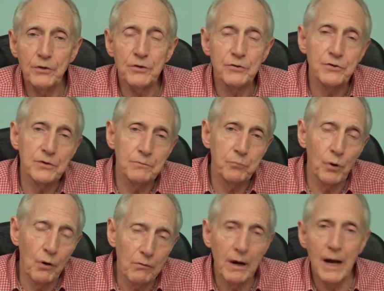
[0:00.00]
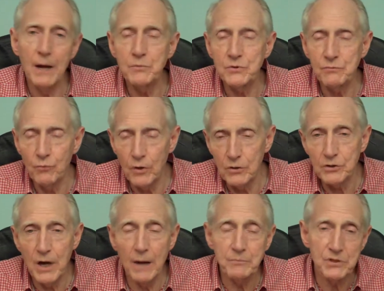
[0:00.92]
to programs,
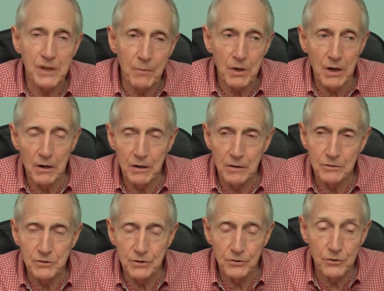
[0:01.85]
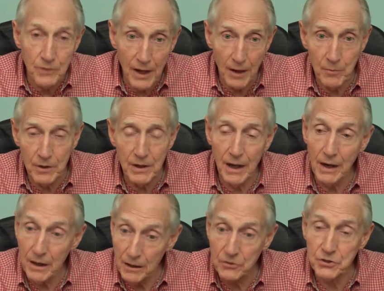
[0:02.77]
workshops, seminars, and you name it,
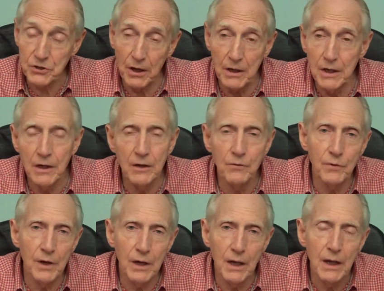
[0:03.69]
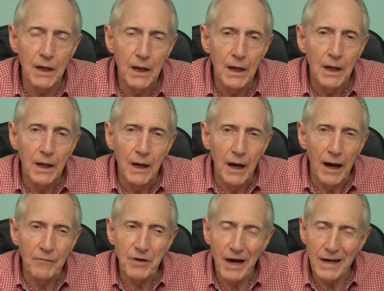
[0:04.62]
and in studying and reading,
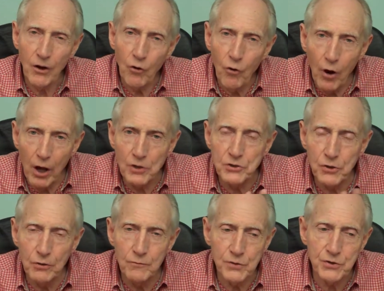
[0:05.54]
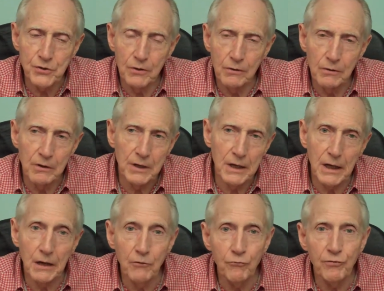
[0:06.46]
I've kind of glossed over certain
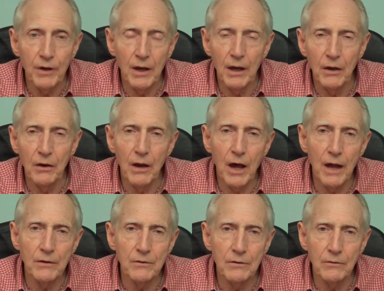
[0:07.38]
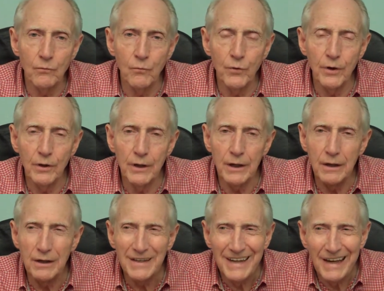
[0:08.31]
things and not
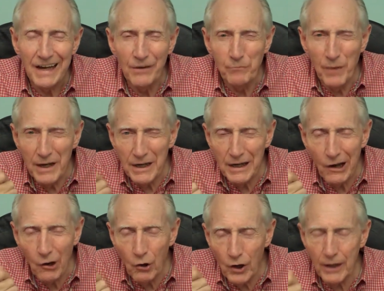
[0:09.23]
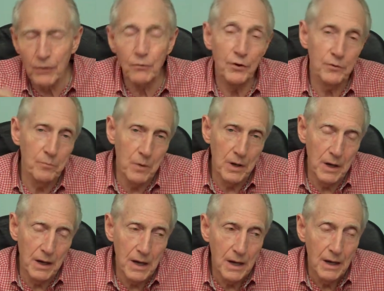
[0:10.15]
really made it click with
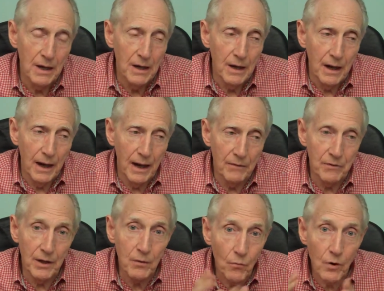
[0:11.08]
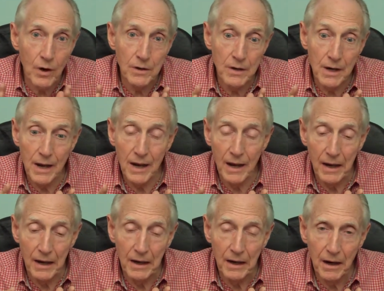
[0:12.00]
me. And then one
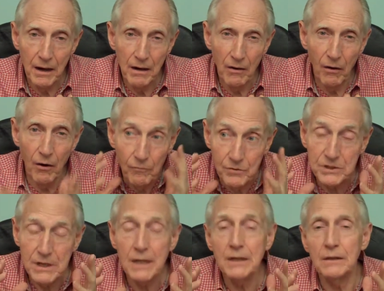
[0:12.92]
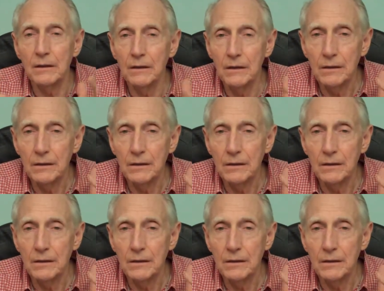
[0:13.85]
day, all of a sudden,